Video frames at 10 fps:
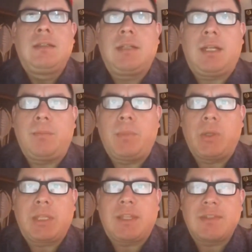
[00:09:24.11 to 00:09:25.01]
Uh, both
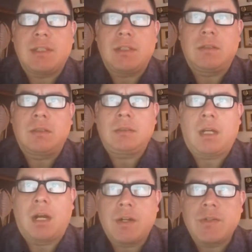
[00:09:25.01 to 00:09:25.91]
have still
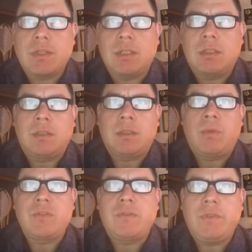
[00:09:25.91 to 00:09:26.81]
are still the
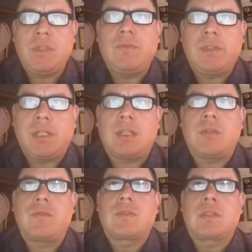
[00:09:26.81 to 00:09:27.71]
most viewed
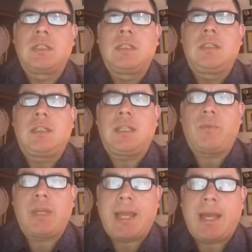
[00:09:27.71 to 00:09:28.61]
videos that we
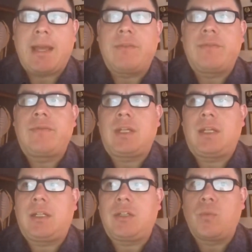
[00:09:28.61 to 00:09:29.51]
have.
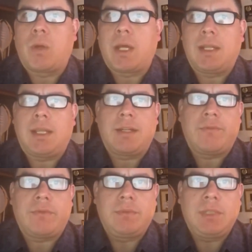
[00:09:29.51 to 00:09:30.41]
Uh, you brought a lot of
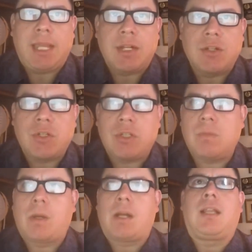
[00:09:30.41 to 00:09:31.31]
energy, you
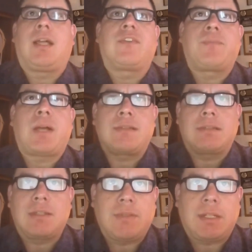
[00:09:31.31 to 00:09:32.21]
brought a lot of
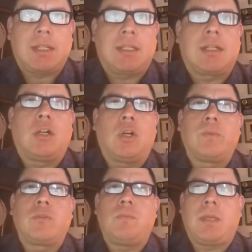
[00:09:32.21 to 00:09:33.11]
positivity, a lot of hope
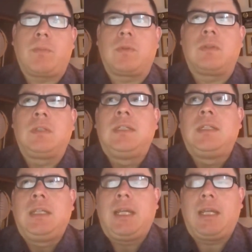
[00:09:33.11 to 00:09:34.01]
to
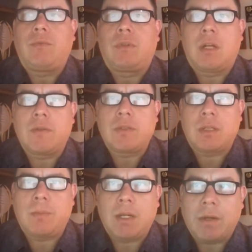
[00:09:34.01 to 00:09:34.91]
and we're always going to
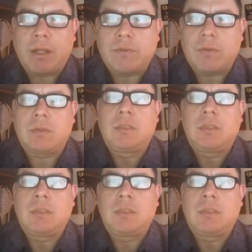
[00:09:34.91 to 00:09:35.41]
be grateful.